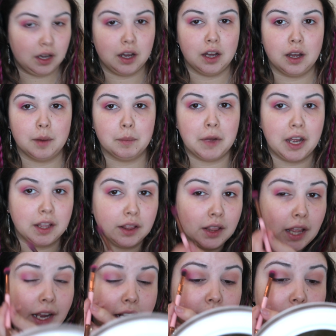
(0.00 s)
I
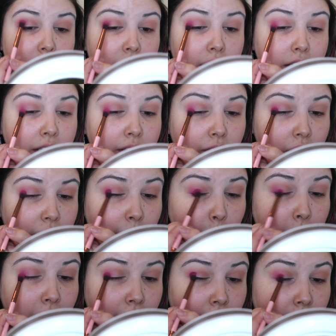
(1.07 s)
like the color of this
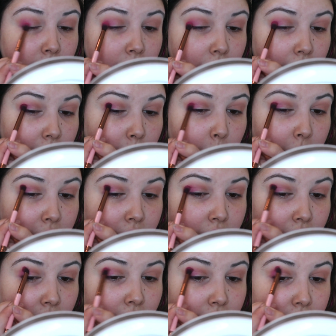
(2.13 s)
pink, but it's
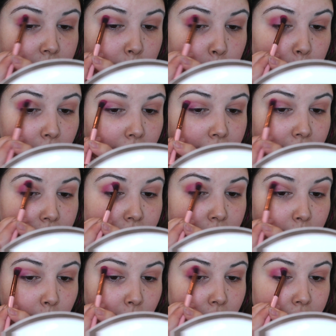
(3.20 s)
not as bright as
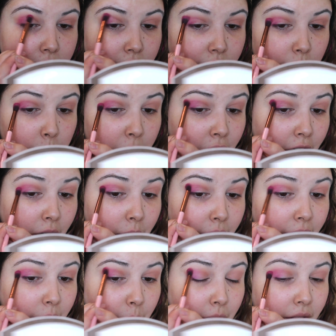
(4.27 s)
I want it, so I'm gonna go
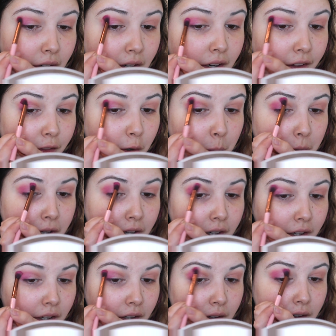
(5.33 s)
in with another
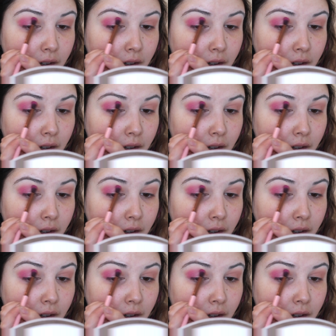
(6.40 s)
pink